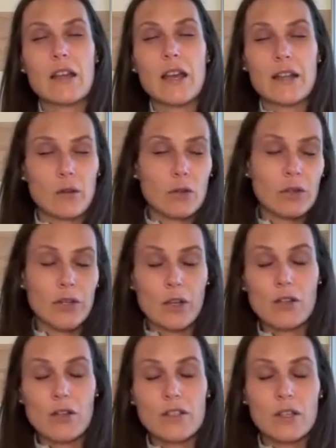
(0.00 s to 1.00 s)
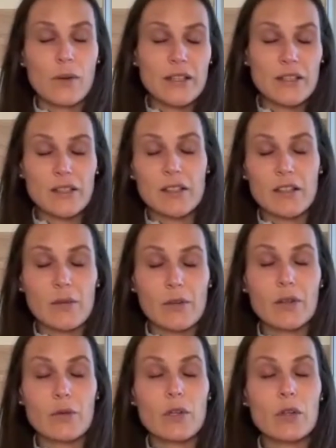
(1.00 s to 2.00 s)
and all the consequences and
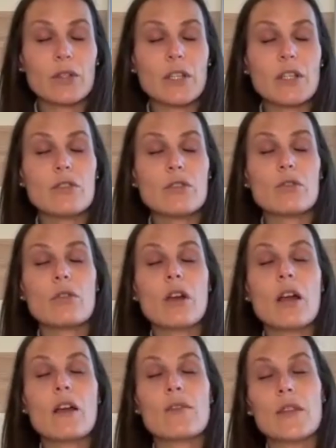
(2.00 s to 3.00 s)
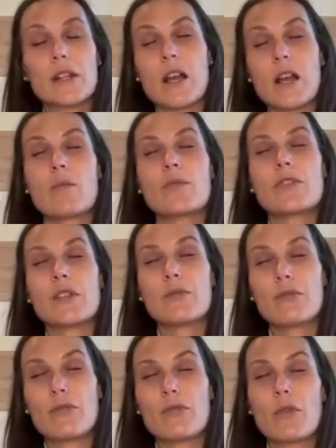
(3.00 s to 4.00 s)
everything we looked into that comes in
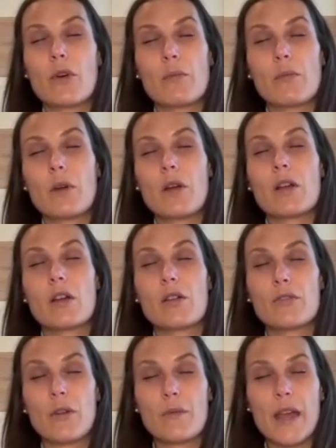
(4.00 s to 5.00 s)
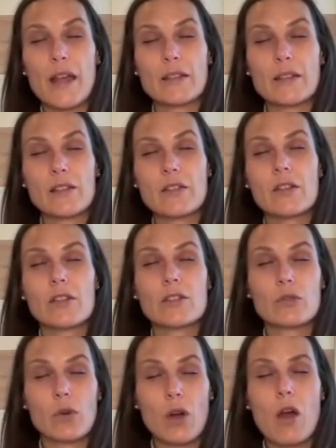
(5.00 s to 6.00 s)
from the ancestors,
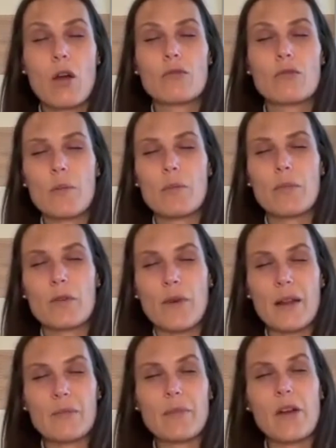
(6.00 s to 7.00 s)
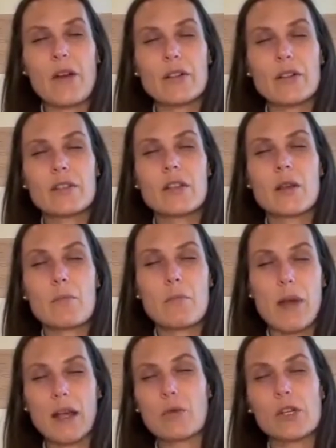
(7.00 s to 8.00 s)
so from grandparents
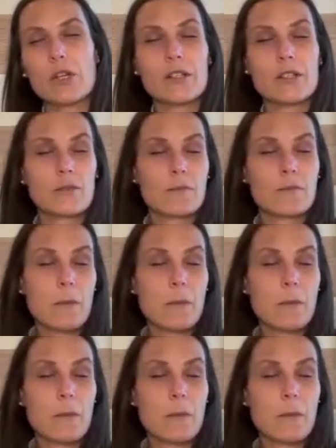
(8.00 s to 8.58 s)
backwards.